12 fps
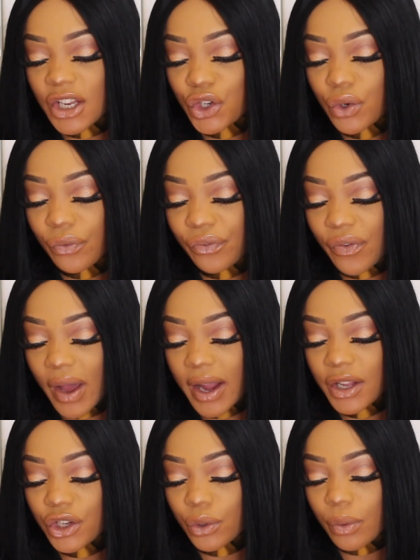did you
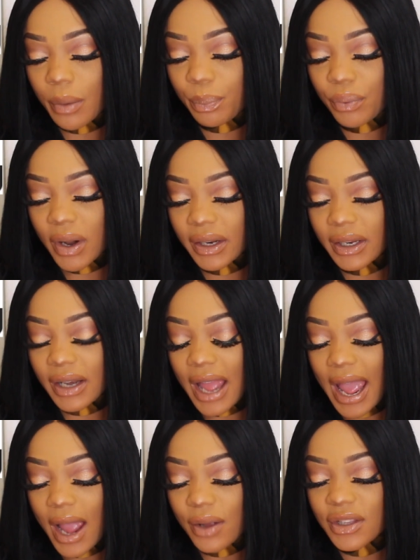find you were pregnant?
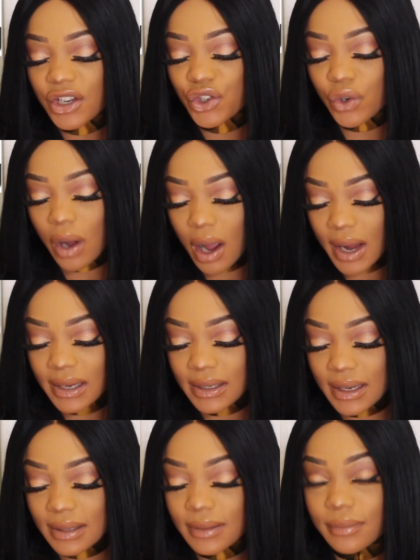How did you
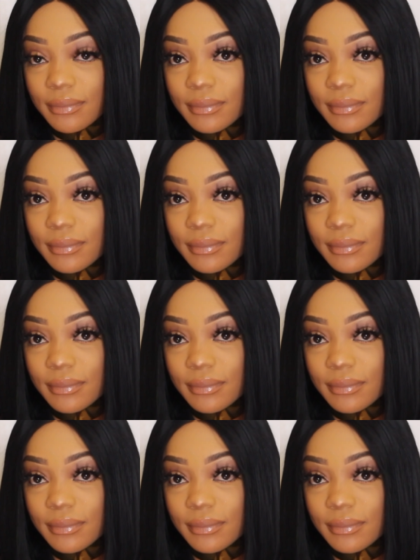hide it?